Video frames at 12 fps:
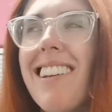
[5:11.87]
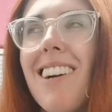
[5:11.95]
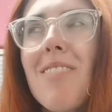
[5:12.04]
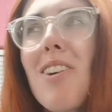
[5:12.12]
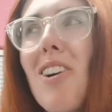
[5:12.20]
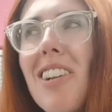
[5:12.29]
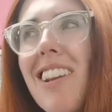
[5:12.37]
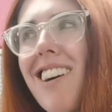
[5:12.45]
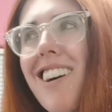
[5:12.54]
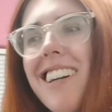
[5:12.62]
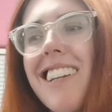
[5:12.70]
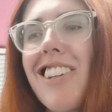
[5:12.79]
and I'm not gonna
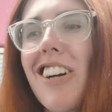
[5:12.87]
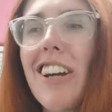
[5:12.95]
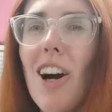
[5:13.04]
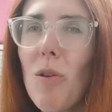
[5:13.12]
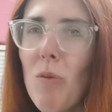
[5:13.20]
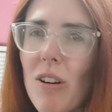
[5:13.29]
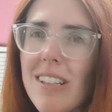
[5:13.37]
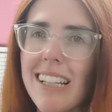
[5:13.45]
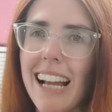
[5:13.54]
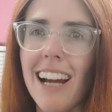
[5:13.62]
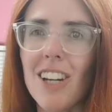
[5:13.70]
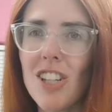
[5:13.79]
lie, like, I
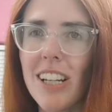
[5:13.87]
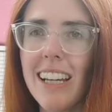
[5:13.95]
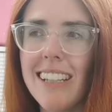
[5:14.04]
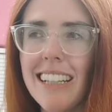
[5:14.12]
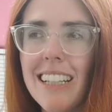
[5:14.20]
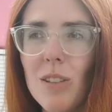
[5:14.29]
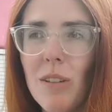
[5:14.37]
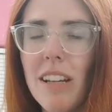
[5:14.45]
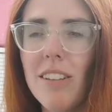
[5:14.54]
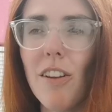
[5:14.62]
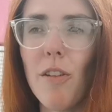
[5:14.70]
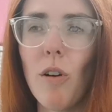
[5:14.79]
wasn't actually as into
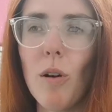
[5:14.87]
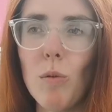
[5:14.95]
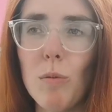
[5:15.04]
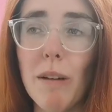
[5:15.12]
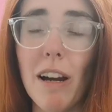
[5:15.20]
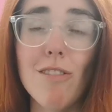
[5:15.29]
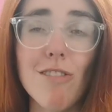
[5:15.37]
it as I thought I would be.